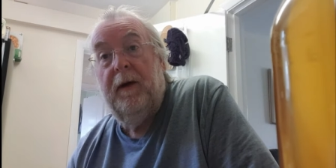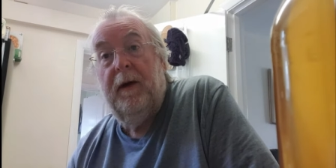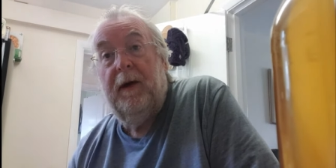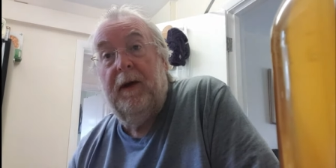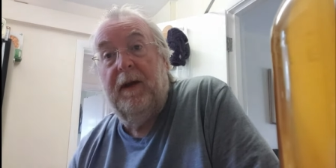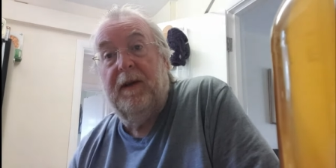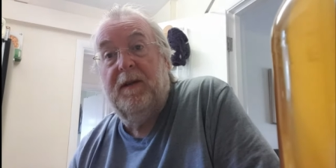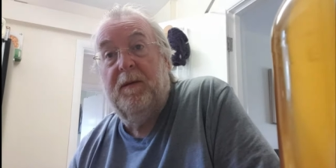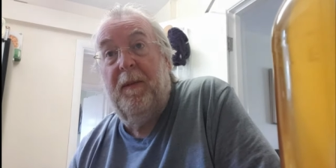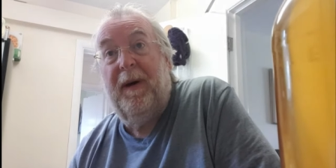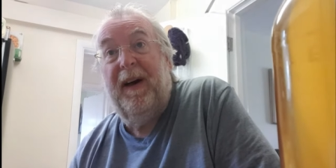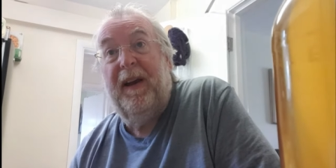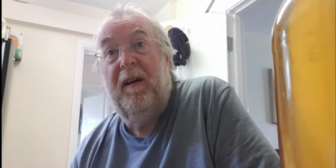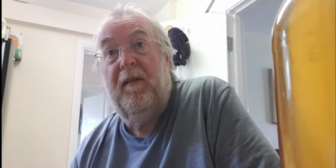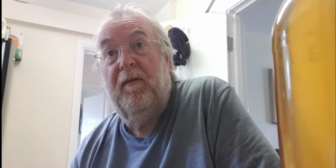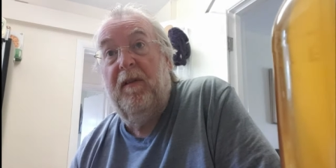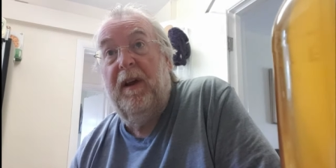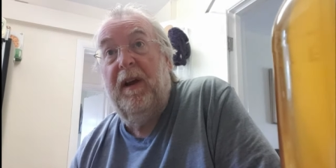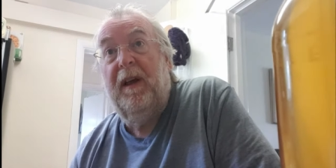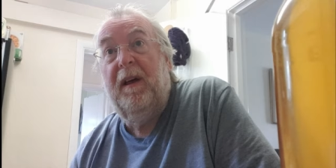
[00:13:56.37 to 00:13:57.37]
Yeah, that's about
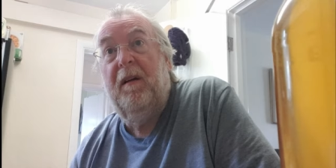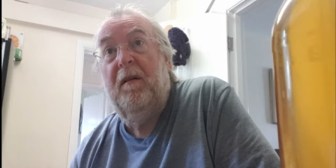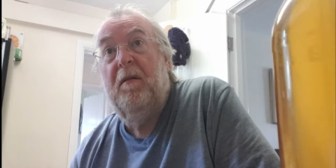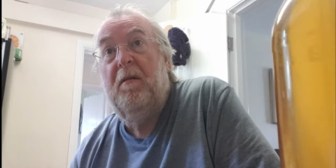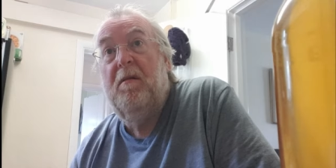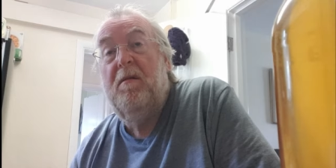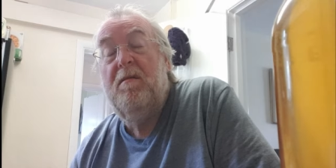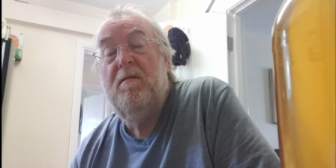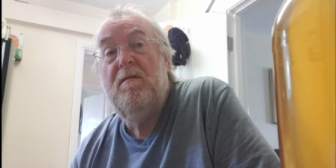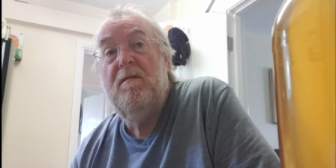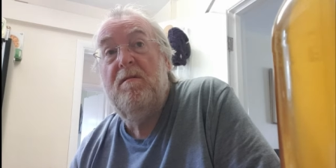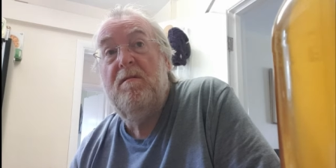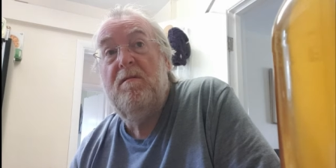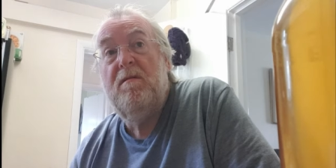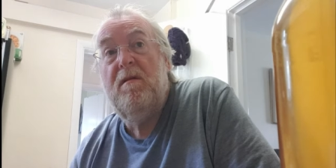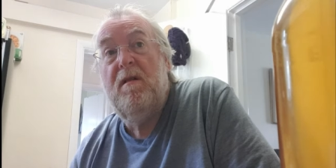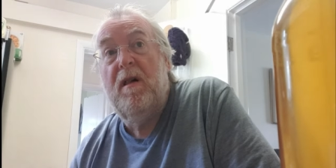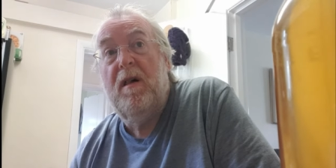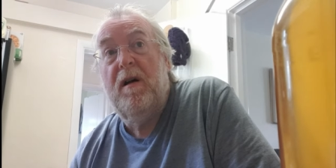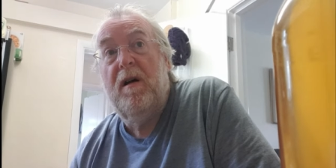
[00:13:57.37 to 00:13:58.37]
it really.
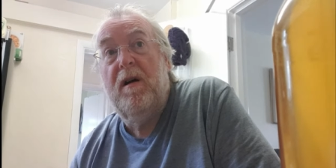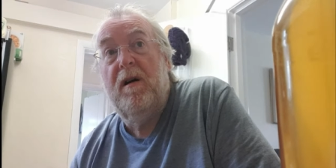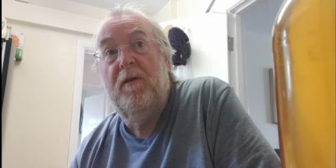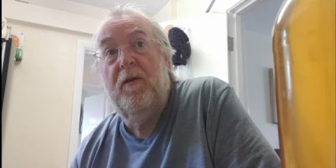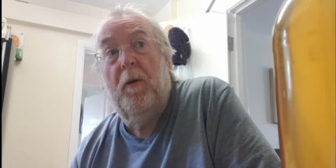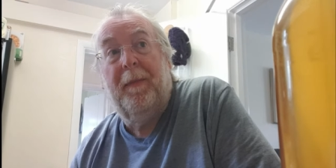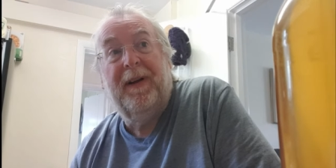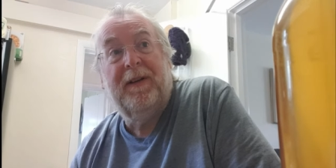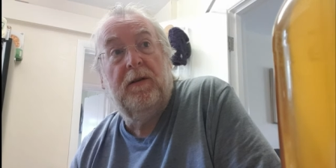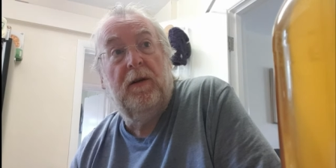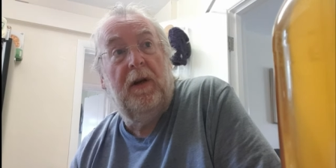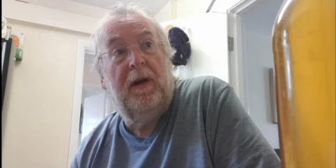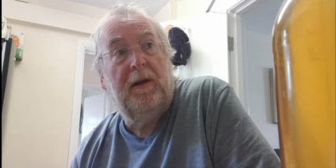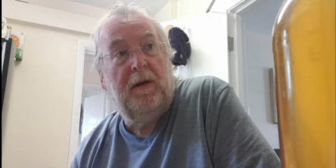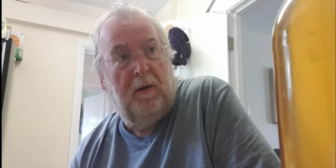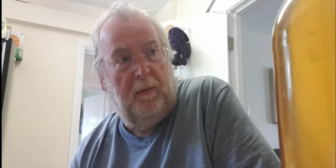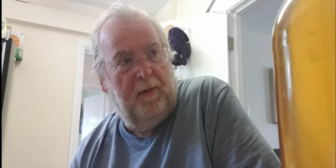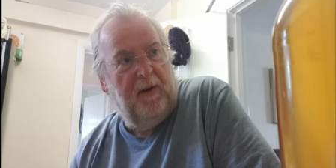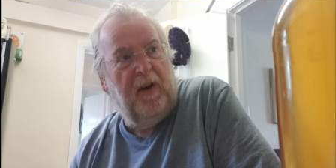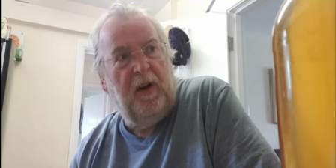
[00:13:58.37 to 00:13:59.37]
Uh, not much
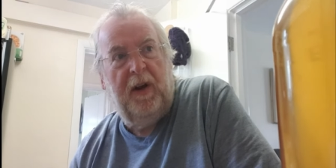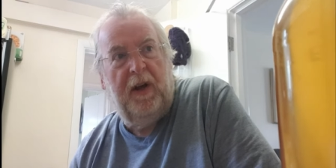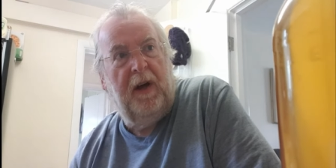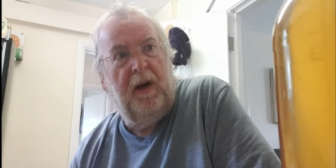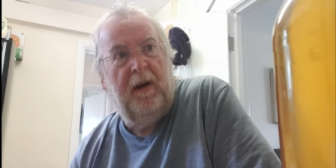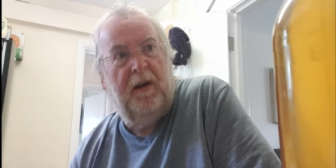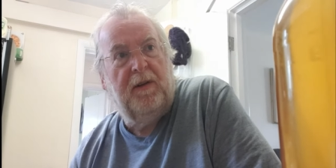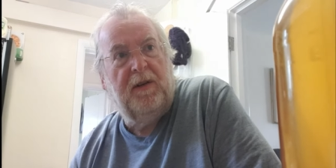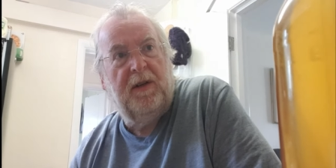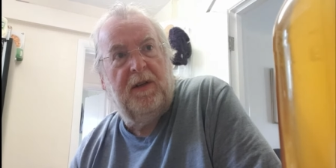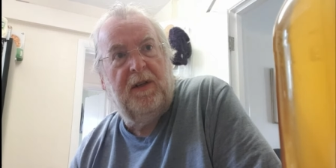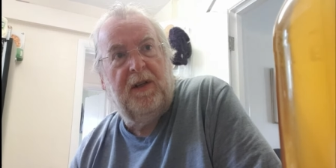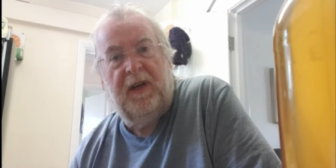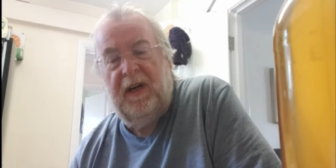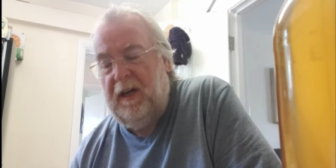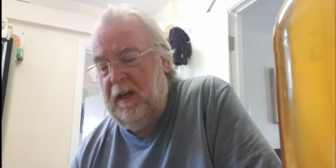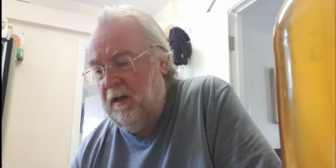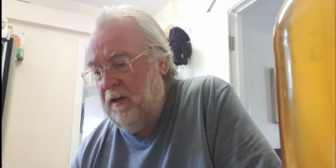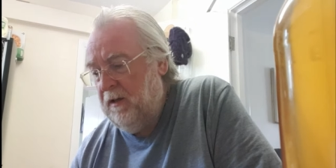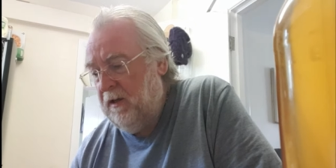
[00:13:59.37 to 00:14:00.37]
left. I'm gonna just
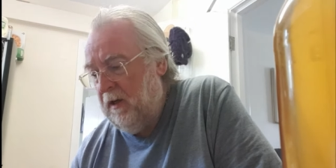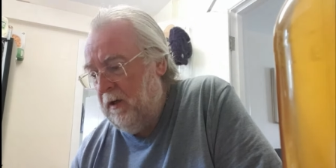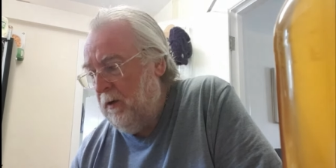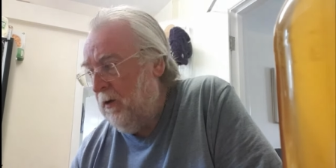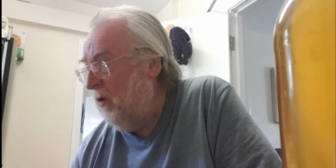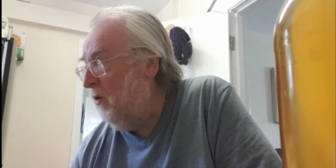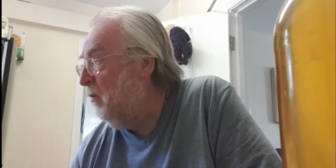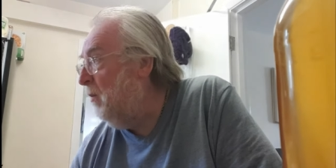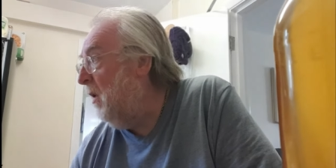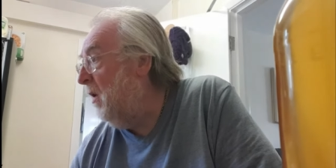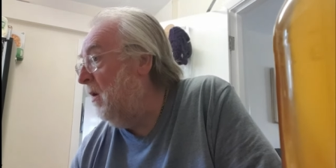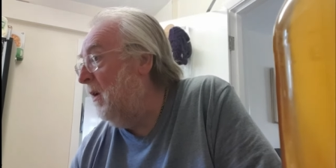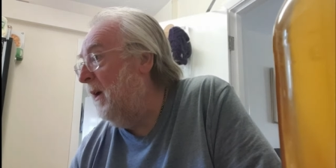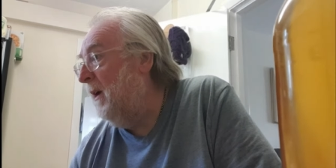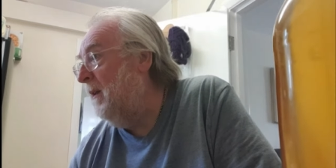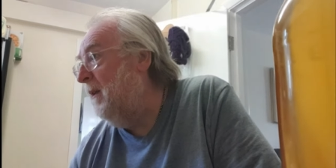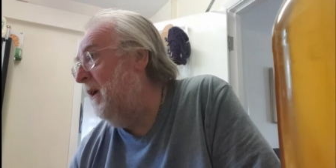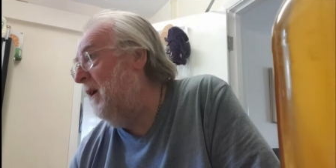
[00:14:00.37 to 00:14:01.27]
continue bottling